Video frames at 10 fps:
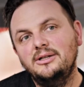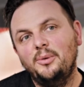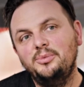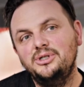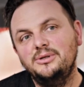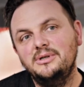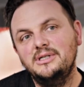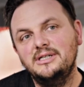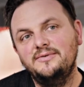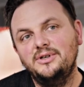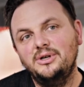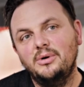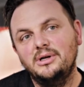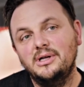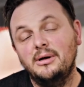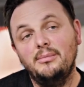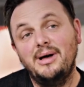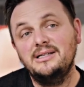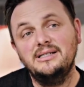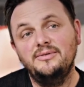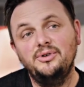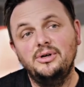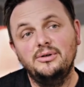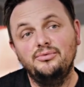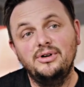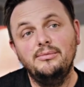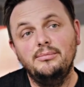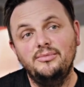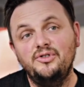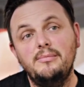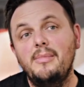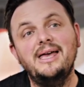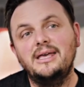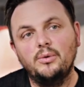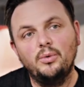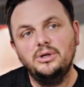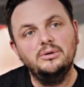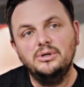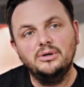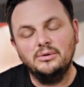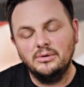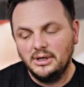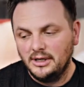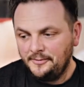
The opportunities for you are massive. You can remake what you do.